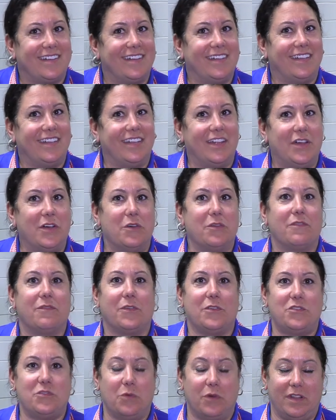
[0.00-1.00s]
on low
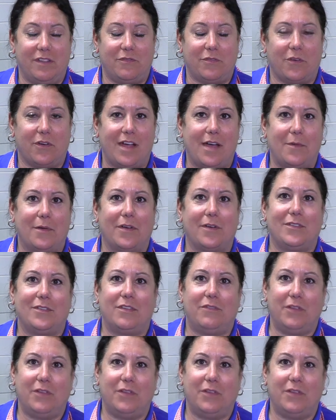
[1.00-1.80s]
for 24 hours.